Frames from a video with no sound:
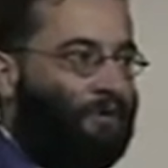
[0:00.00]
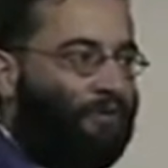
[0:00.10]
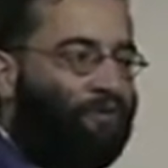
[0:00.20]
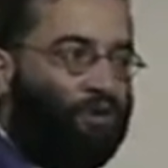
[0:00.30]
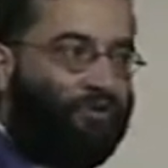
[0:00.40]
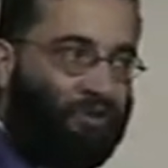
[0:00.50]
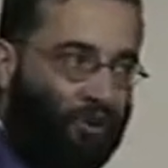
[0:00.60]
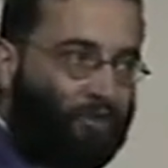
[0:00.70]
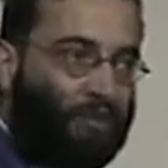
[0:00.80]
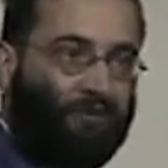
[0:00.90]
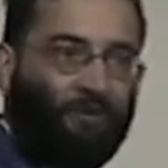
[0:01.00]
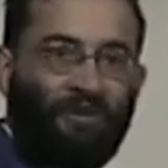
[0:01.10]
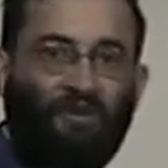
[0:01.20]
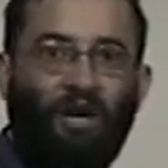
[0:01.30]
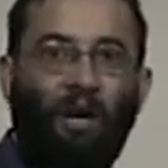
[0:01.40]
You got
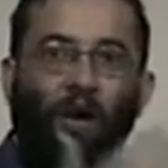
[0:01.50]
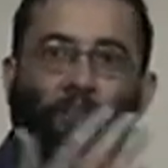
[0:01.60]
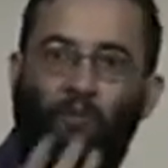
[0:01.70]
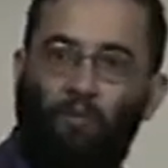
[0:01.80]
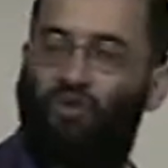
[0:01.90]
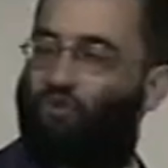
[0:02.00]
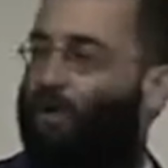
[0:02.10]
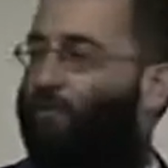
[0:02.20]
documentaries, books were